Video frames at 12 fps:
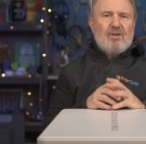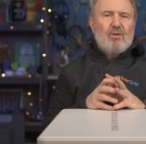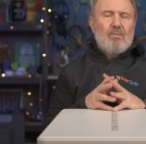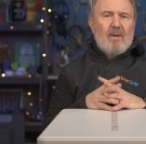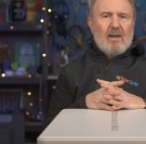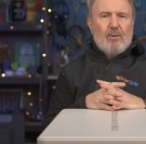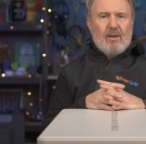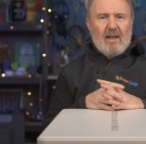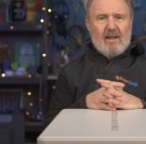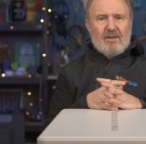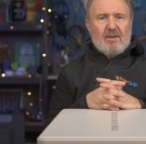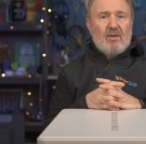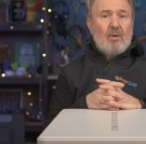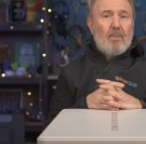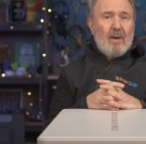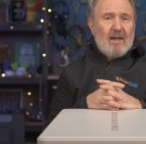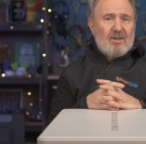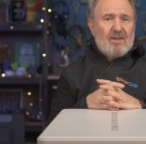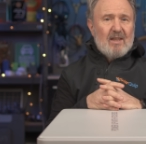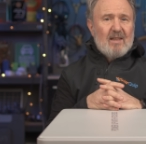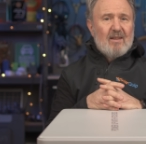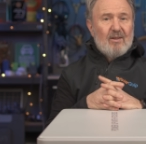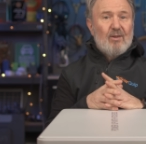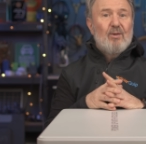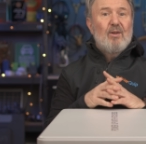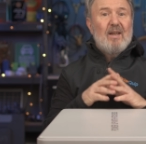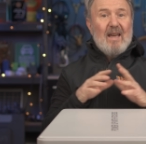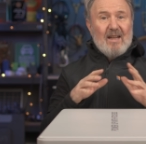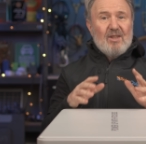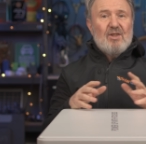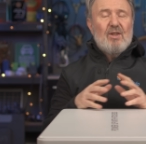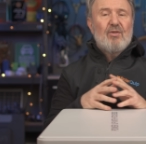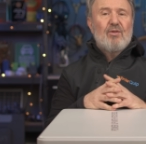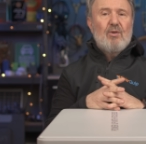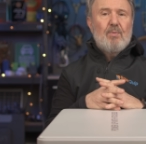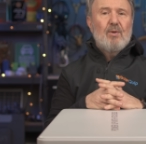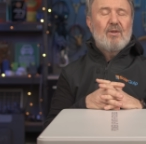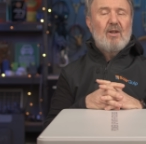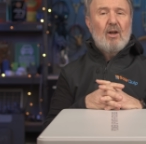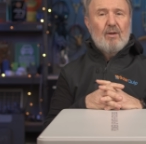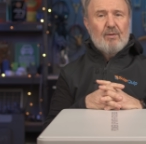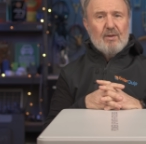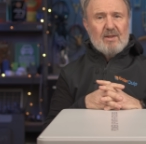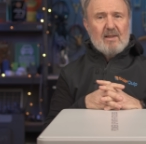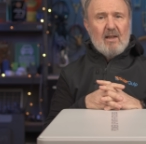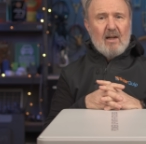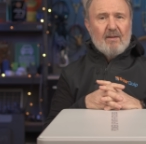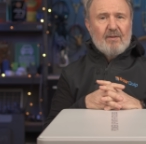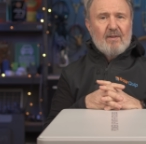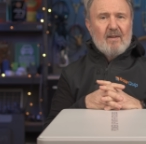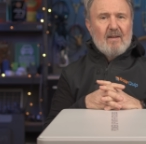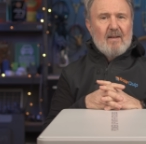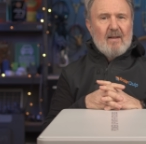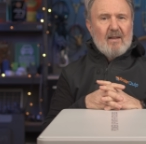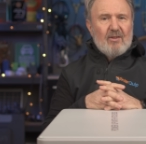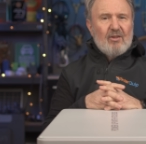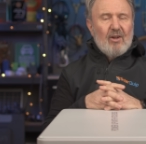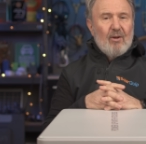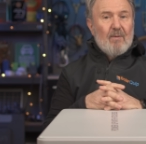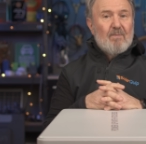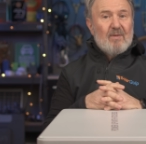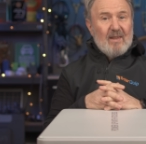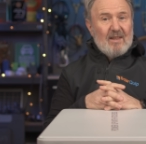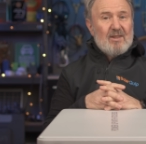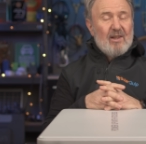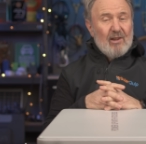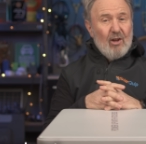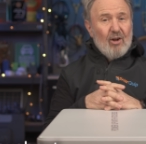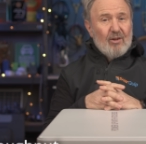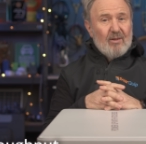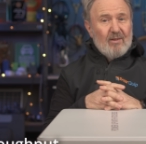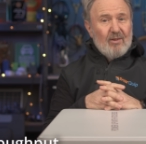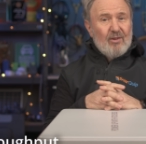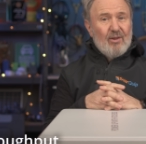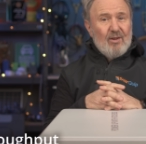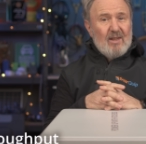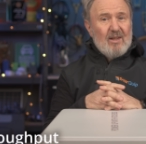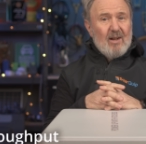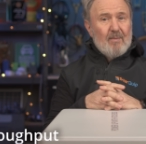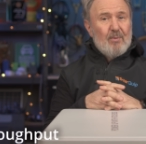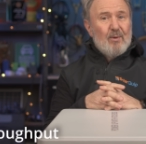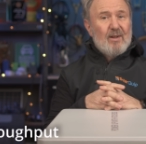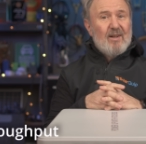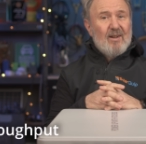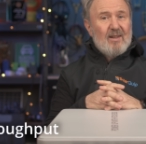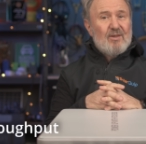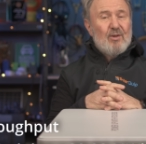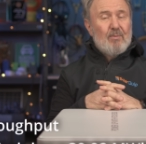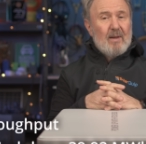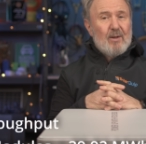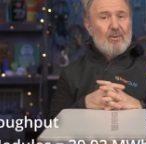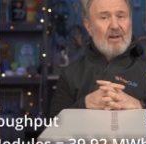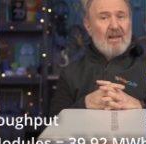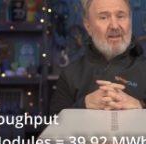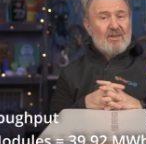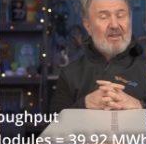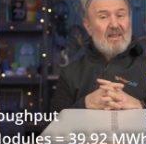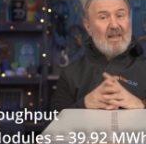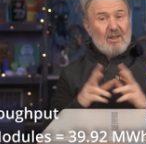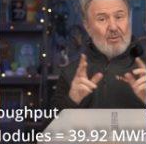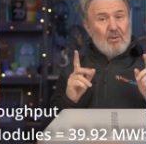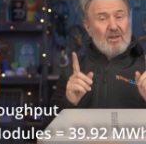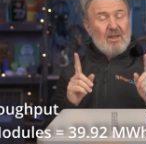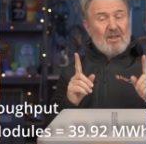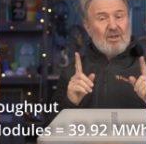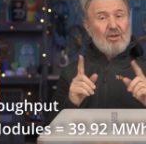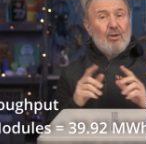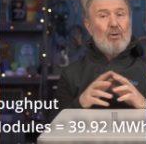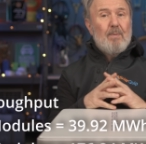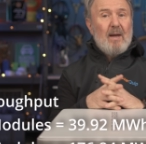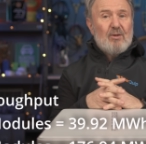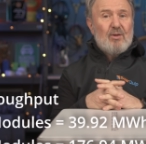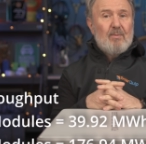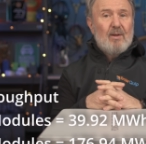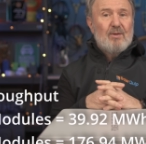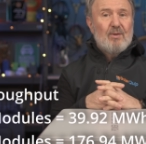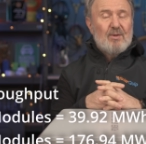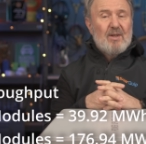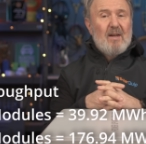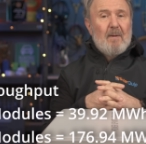megawatt hours of capacity or energy throughput over its life. So that's a lot. 39.92 megawatt hours, and that's with just two battery modules.